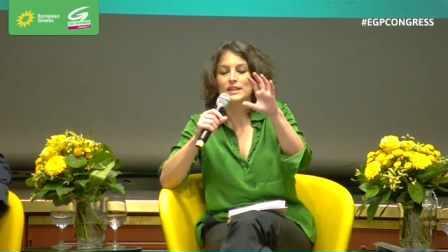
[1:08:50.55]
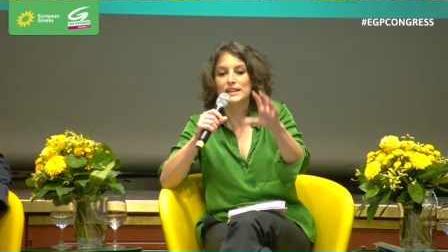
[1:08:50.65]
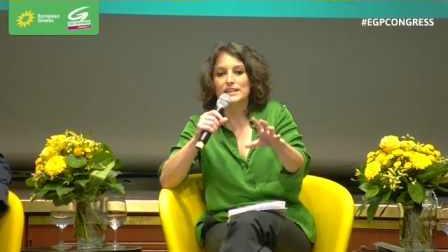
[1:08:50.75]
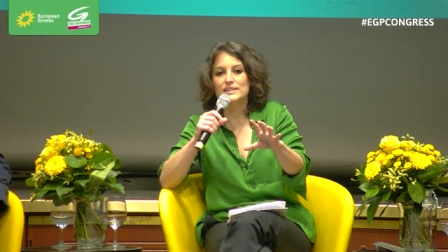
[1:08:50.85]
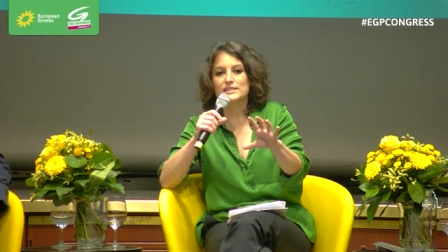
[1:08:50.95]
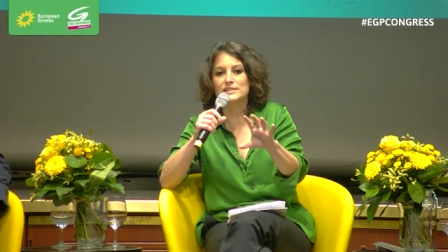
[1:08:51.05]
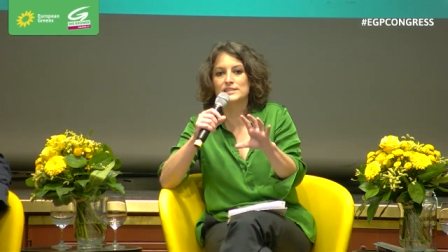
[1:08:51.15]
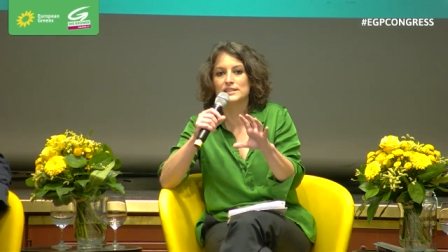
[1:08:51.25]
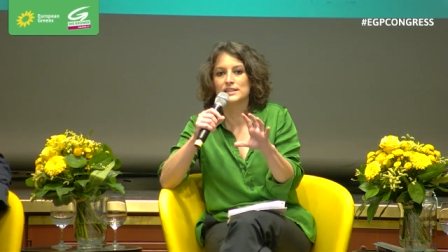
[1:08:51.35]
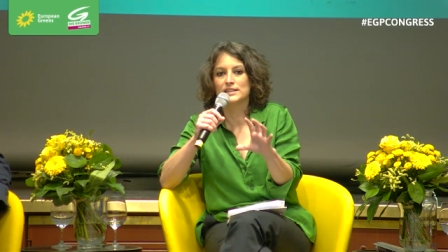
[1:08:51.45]
is
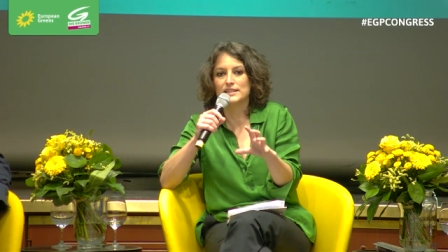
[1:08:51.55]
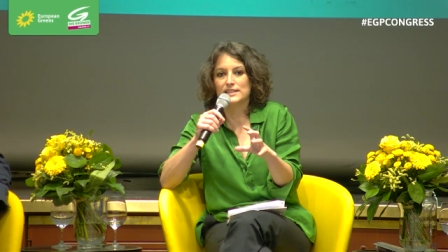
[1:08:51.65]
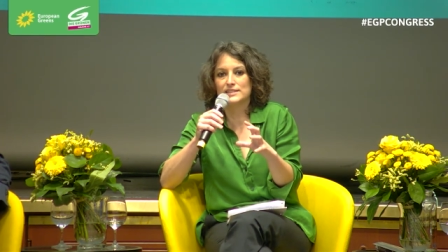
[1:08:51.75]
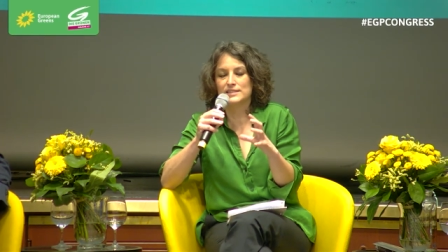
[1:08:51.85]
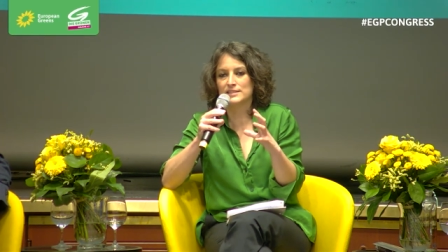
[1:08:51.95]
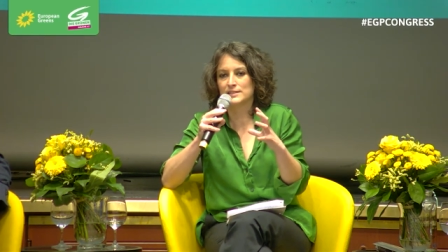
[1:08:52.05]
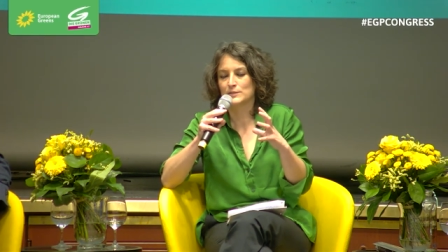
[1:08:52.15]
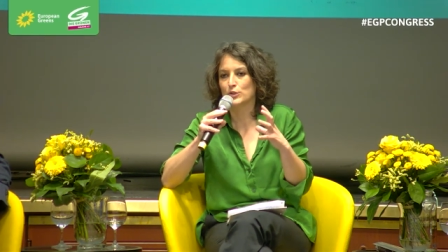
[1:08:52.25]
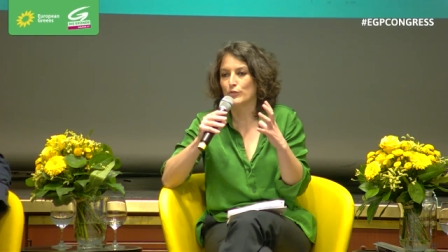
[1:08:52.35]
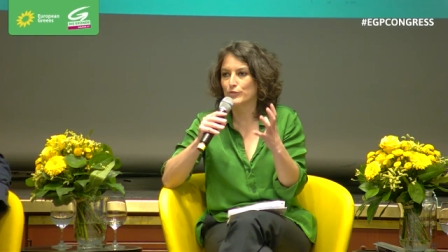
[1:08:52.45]
this
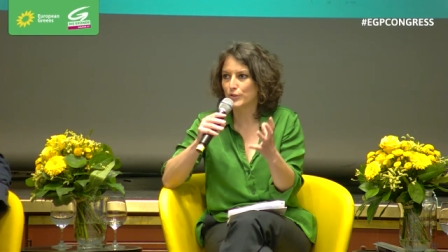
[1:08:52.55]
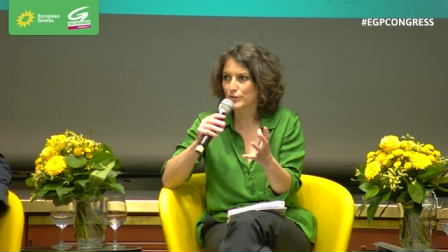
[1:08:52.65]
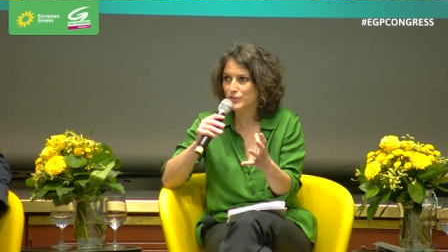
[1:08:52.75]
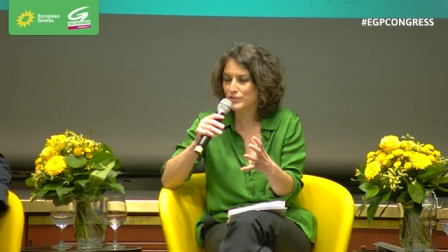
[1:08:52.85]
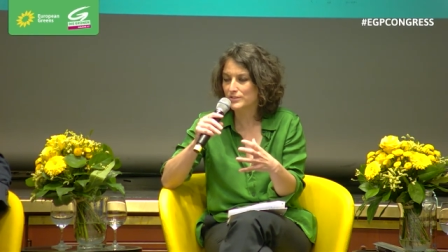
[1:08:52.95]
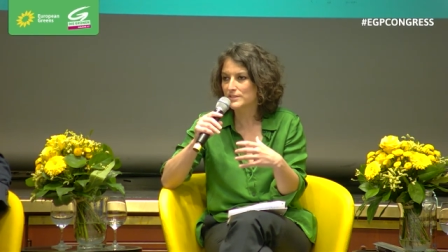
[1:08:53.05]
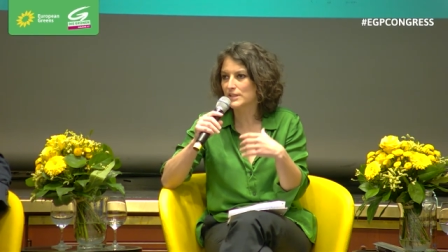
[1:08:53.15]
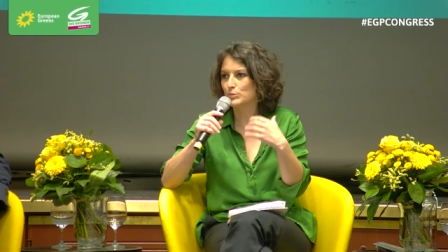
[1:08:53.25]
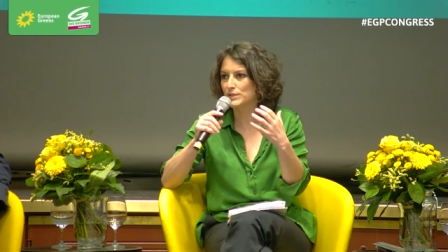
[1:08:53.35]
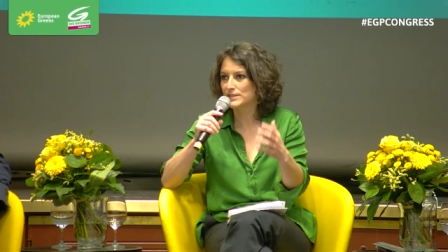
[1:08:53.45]
convergence
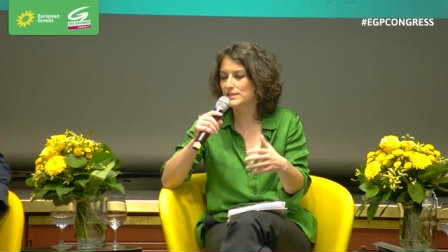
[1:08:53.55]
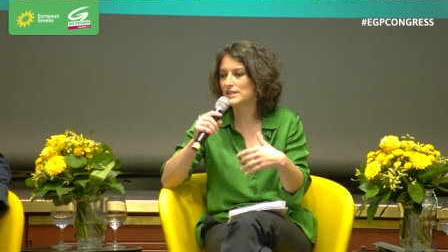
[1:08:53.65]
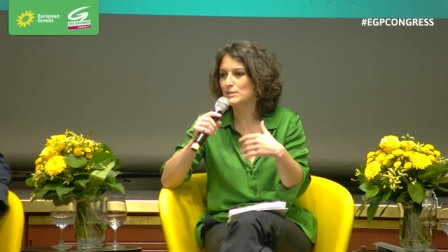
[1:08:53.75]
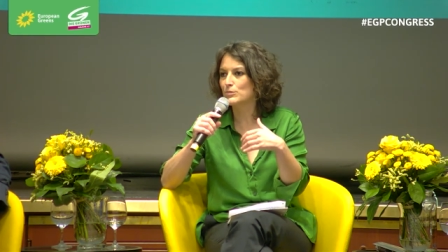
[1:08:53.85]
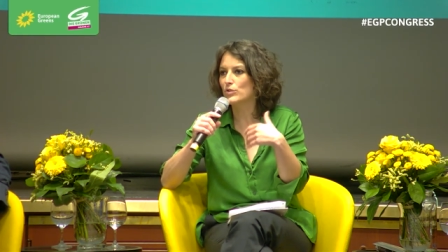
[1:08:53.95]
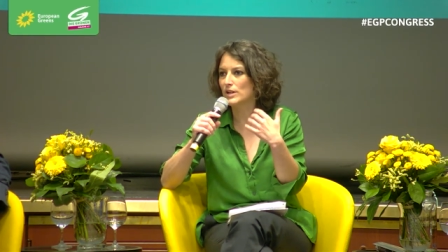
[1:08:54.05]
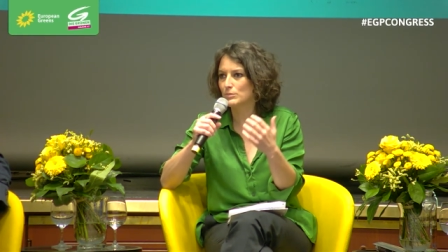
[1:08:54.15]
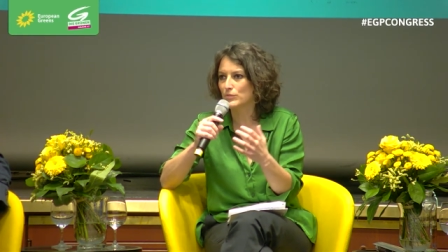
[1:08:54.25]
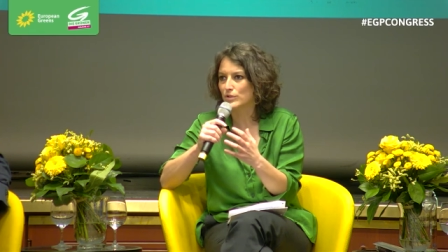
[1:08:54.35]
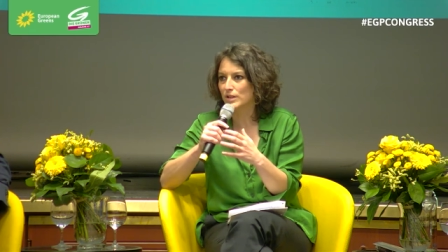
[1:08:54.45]
that we see more and
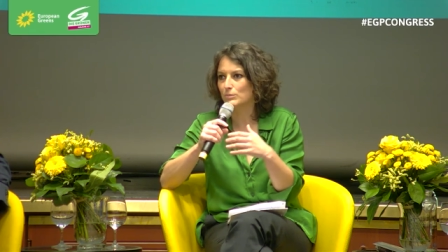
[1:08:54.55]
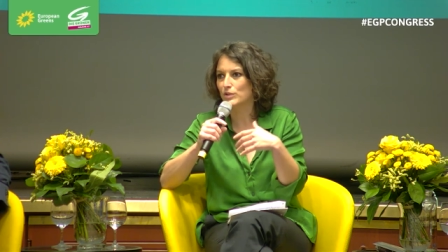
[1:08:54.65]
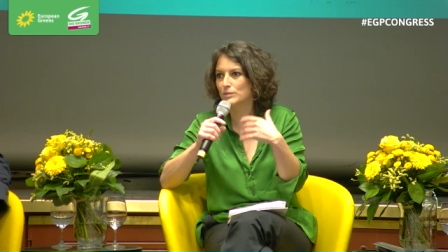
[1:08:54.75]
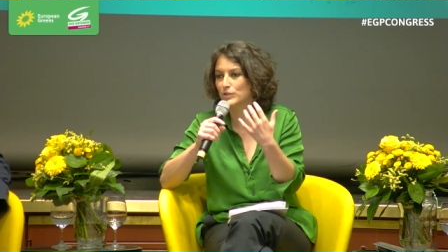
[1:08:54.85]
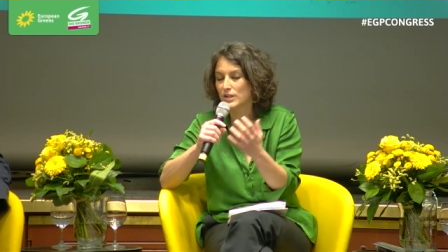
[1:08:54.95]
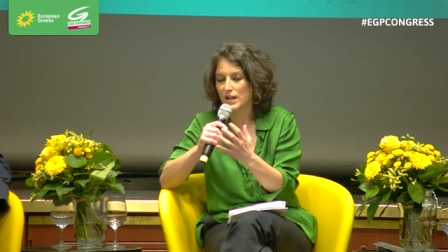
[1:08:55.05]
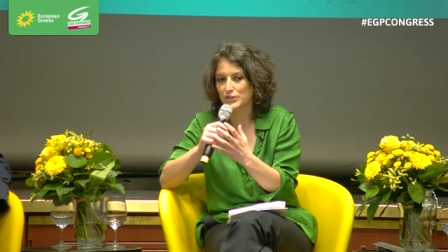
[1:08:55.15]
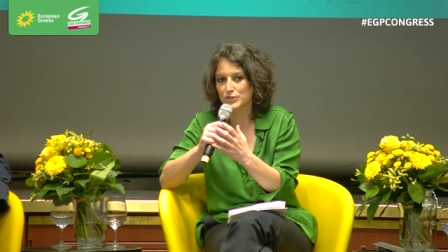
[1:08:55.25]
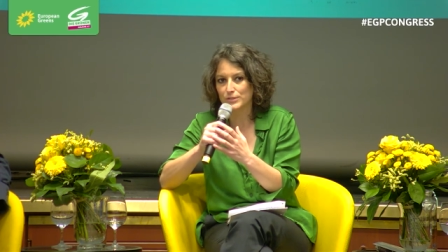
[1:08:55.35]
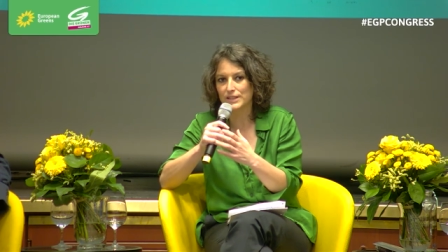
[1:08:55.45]
more and more and more
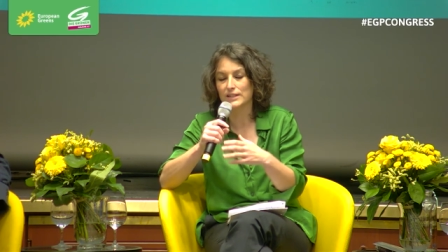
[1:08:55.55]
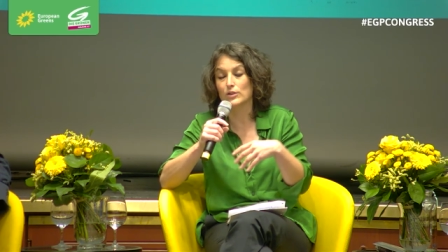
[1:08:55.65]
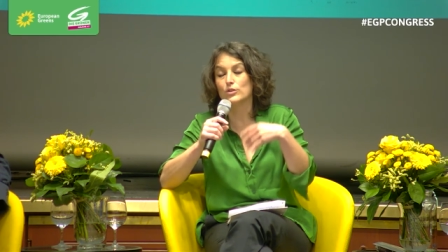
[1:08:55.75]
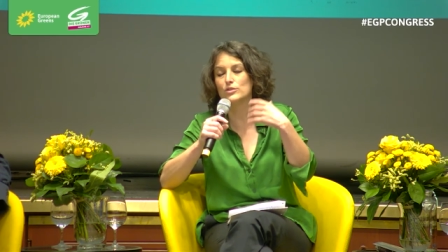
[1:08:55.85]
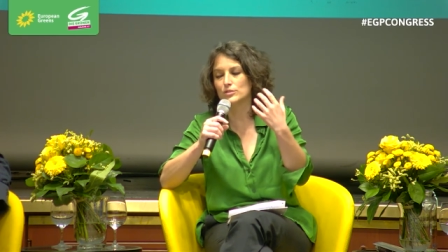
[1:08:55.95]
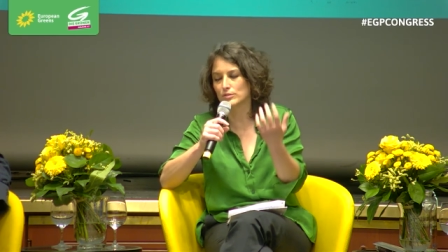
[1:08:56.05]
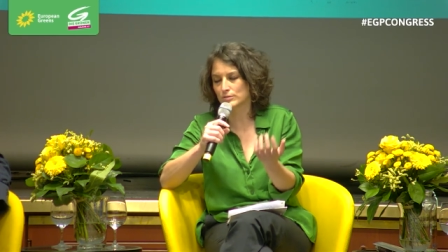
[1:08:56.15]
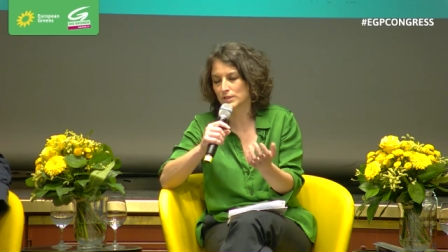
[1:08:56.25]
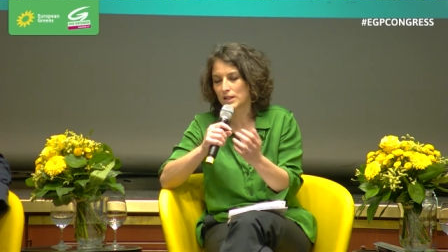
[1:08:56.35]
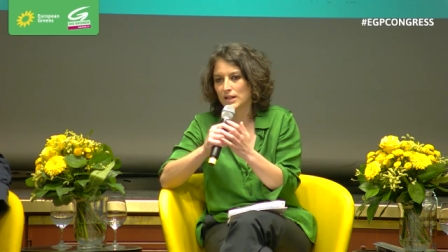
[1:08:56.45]
country and also
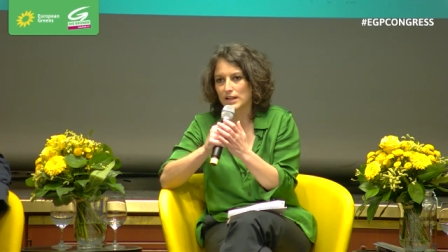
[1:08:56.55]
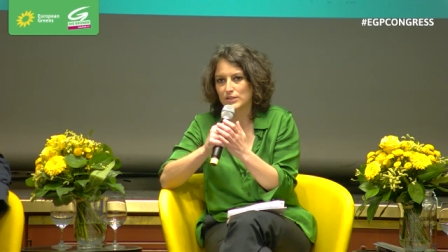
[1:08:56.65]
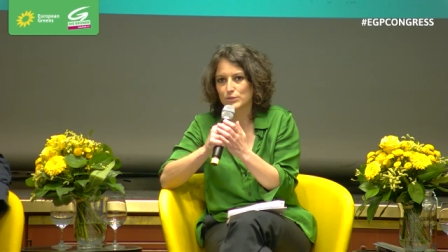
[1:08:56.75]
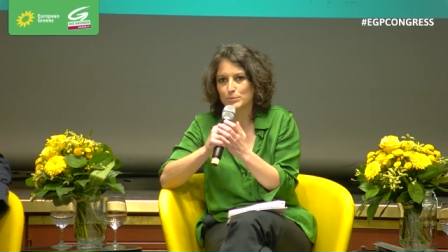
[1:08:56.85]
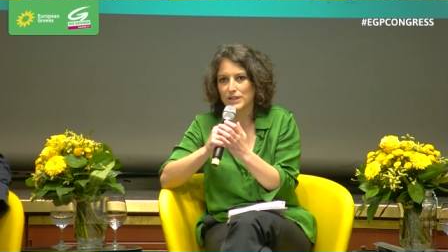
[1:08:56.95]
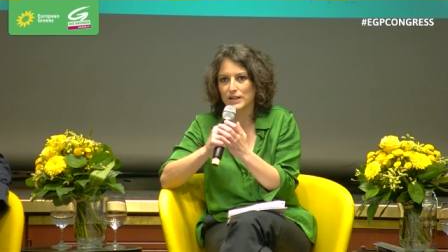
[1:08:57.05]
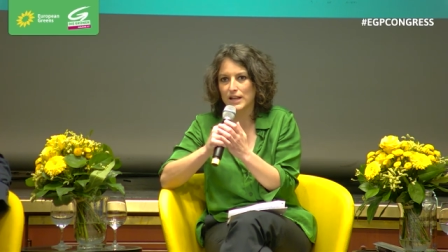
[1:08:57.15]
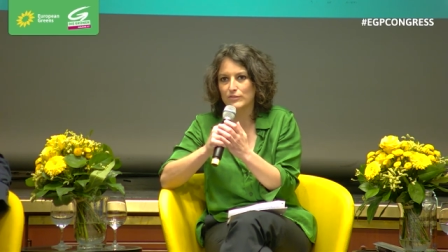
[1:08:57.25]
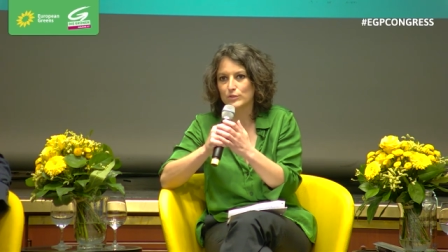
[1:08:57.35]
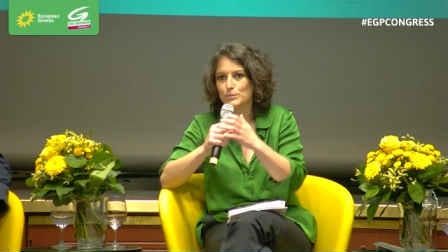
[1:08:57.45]
at European
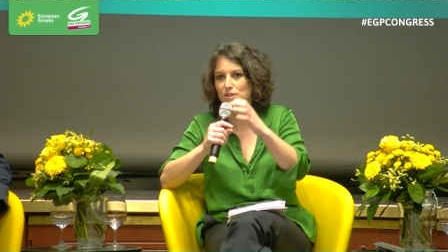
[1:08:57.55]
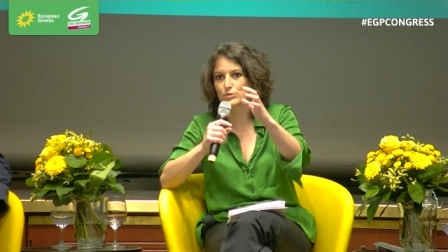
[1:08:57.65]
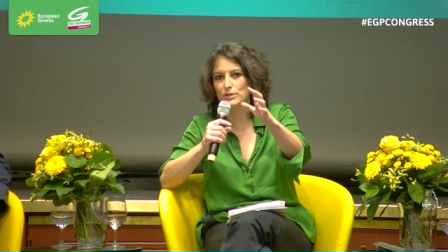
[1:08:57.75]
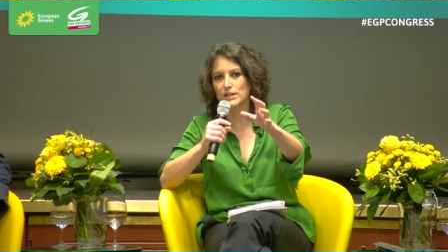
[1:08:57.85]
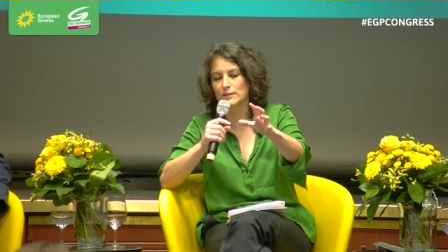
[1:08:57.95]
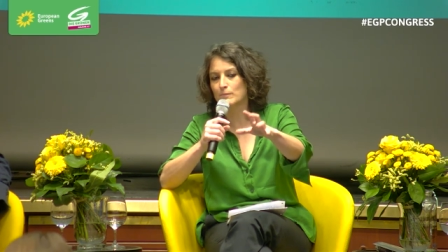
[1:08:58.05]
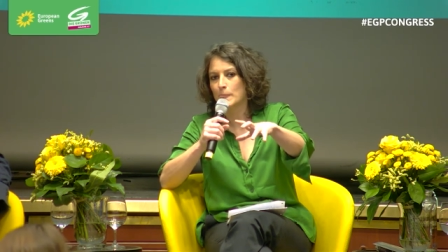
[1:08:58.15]
level between